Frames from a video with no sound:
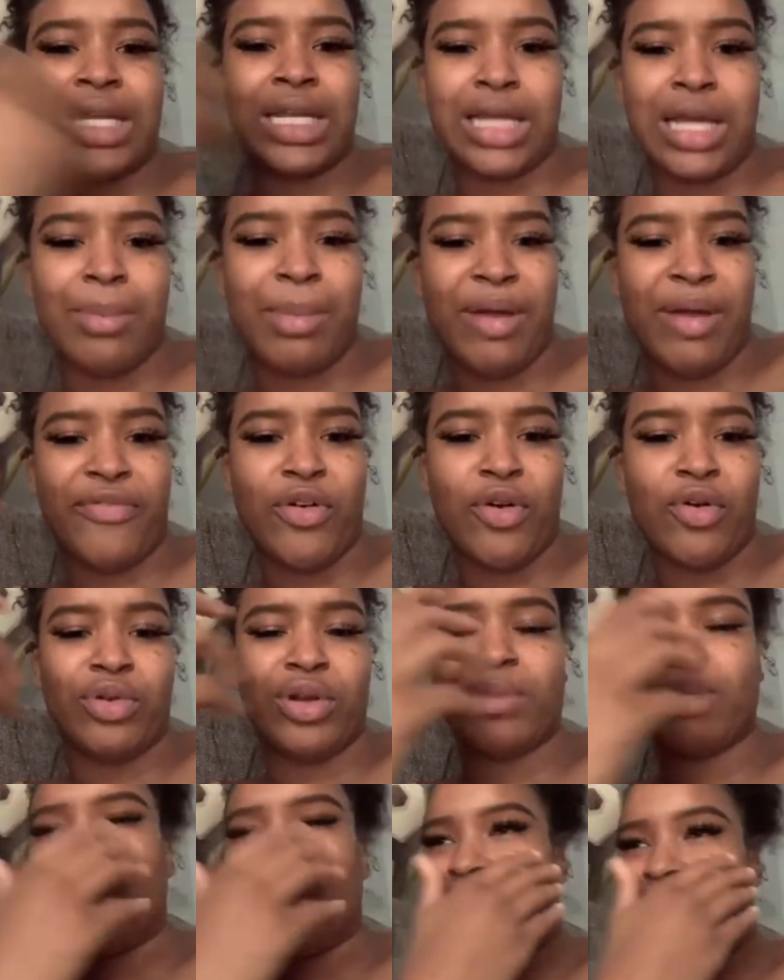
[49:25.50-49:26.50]
I look at my
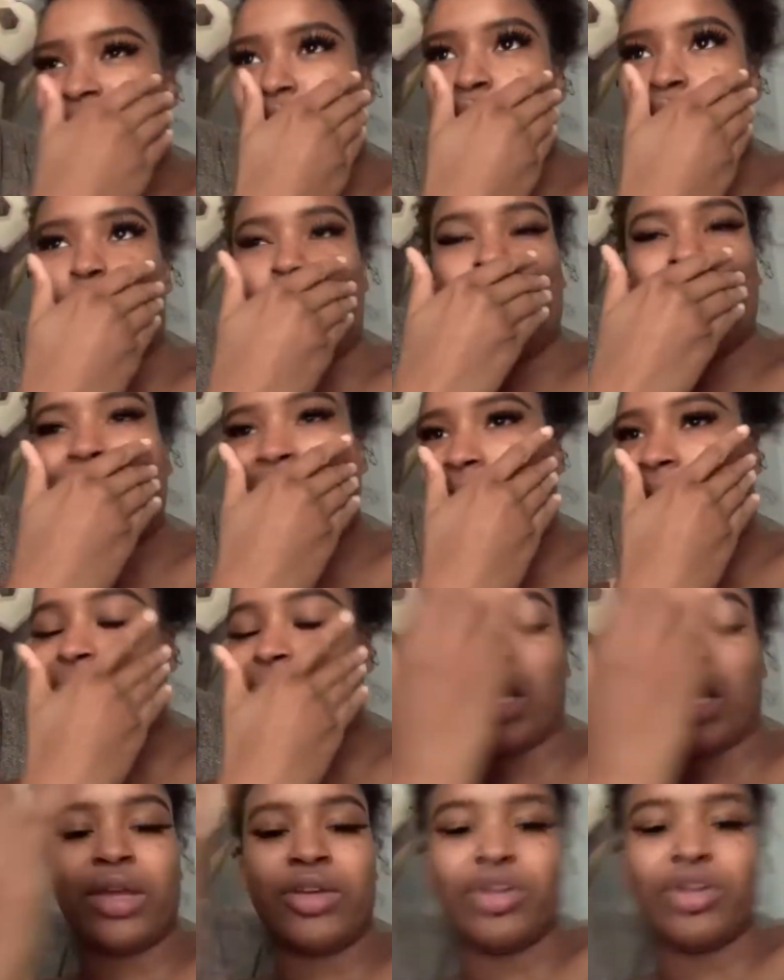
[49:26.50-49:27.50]
phone. I'm like, yo, like,
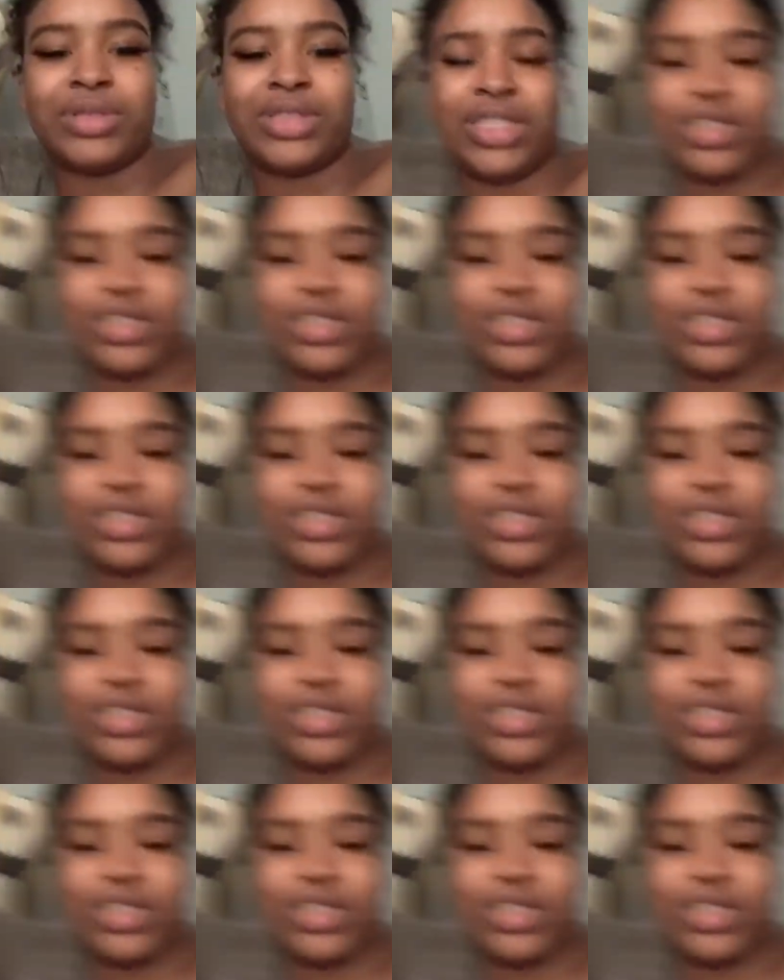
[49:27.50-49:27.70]
nigga, you know what